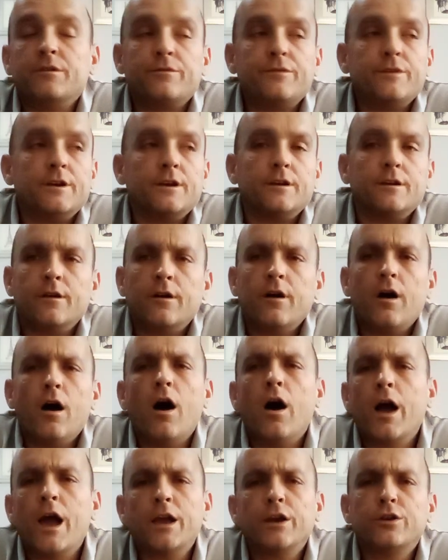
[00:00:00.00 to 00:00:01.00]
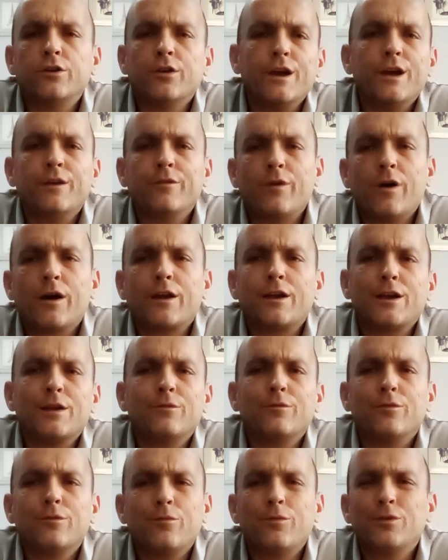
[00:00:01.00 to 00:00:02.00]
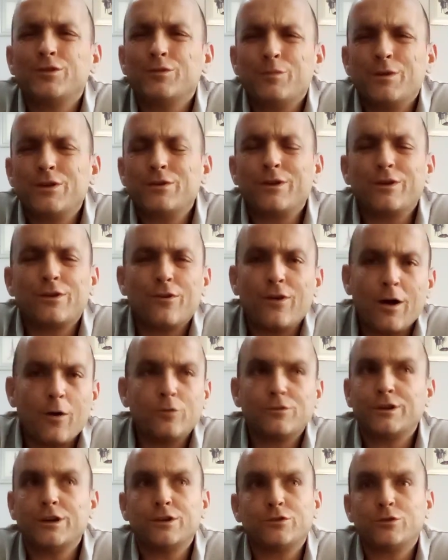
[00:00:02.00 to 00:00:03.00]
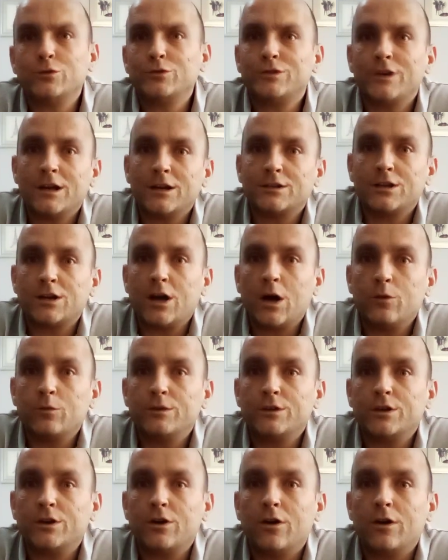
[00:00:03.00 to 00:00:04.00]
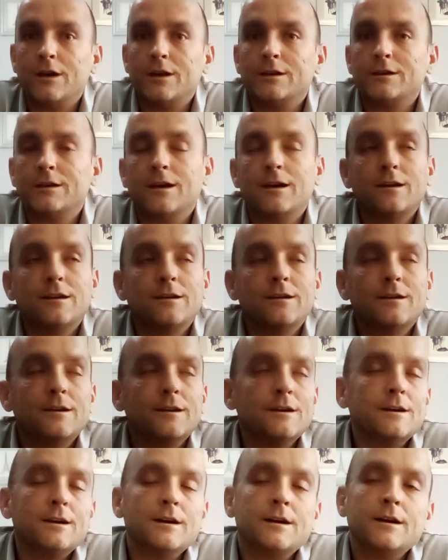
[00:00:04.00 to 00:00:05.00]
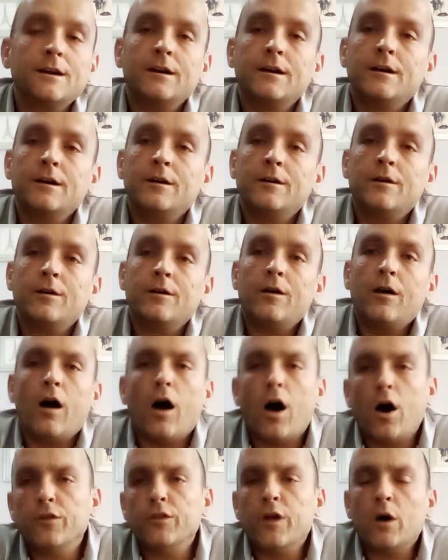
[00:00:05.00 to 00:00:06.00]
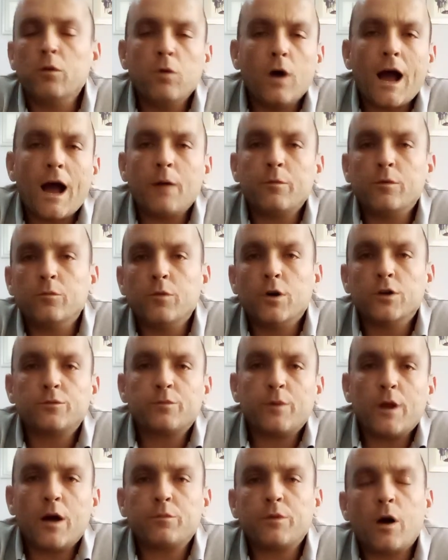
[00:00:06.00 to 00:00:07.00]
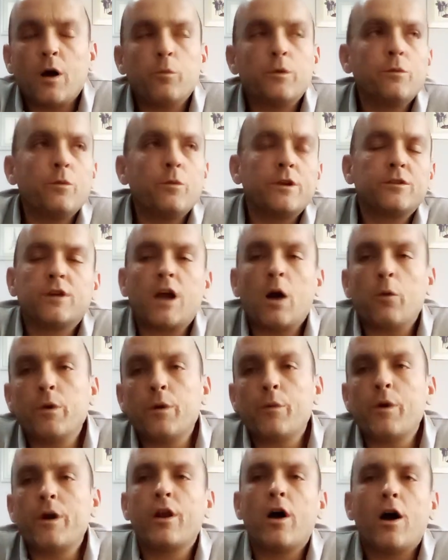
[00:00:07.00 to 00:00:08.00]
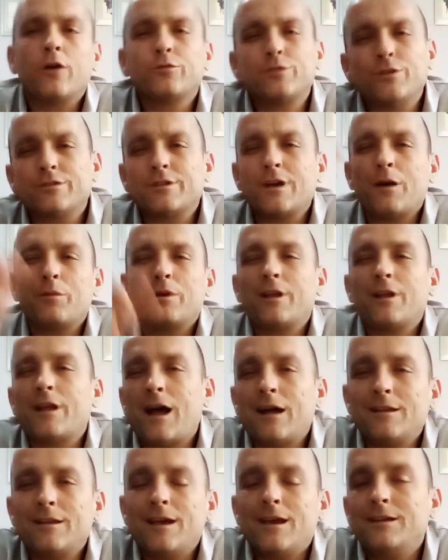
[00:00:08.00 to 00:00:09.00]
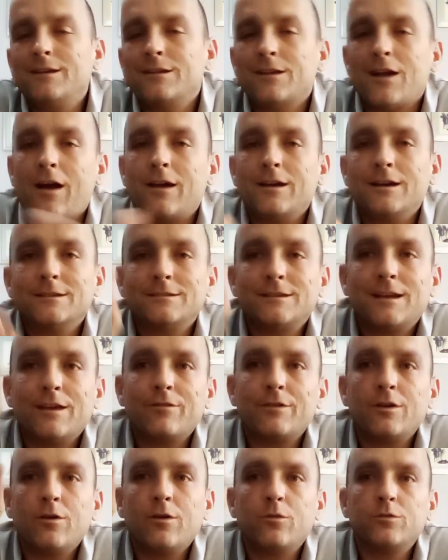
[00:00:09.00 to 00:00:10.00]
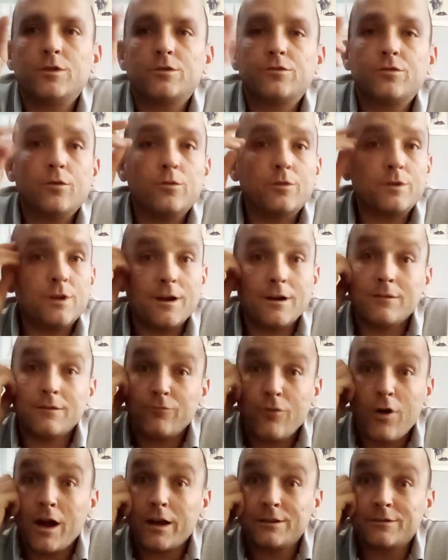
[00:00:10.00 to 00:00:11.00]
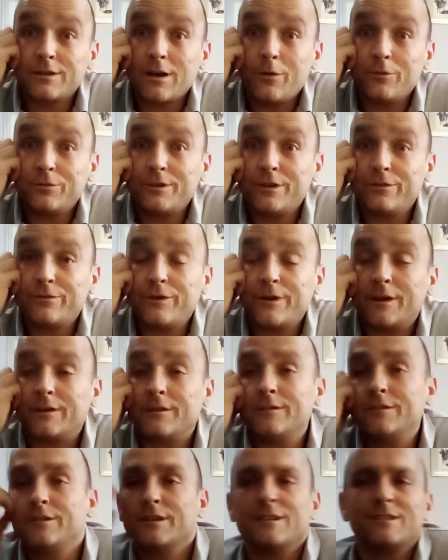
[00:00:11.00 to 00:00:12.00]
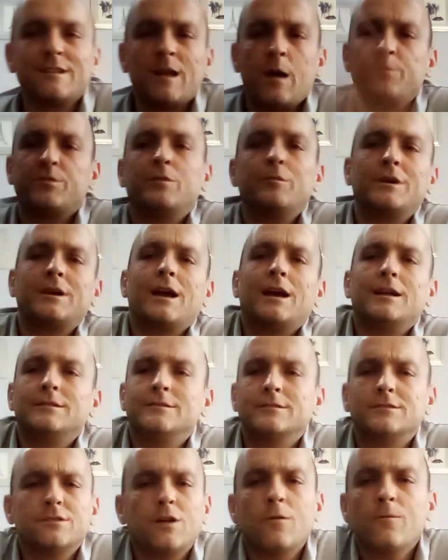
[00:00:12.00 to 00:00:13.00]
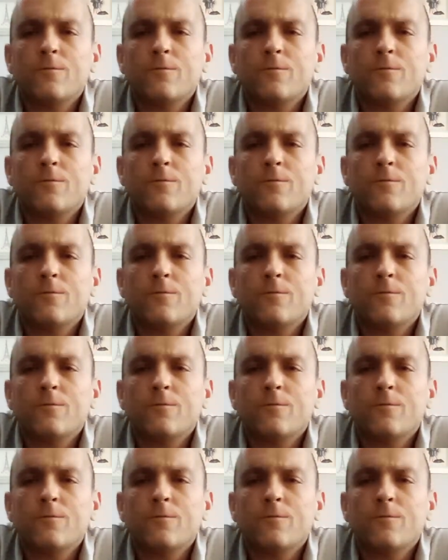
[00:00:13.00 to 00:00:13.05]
the thing. Oh, I ain't got it. Fucking, what do you mean you ain't got it? I was here 2 seconds ago when you got it, yeah? Oh no, what happened was blah blah. We went after something down there, you know. He's giving it all the talk, yeah. Rightly so, it's his thing. He slapped him again.